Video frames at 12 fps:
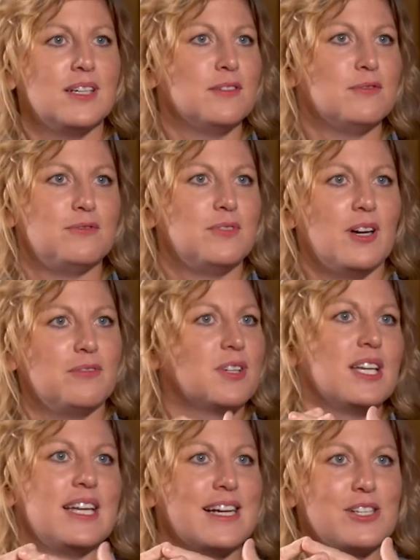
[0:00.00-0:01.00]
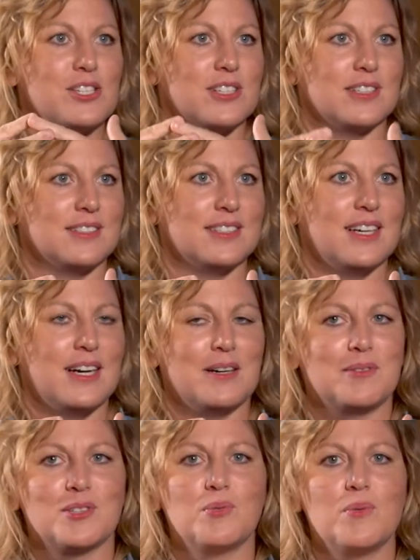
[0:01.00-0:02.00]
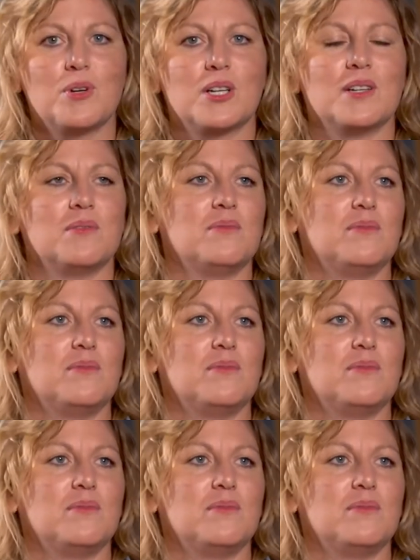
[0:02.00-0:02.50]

of connection because we were going to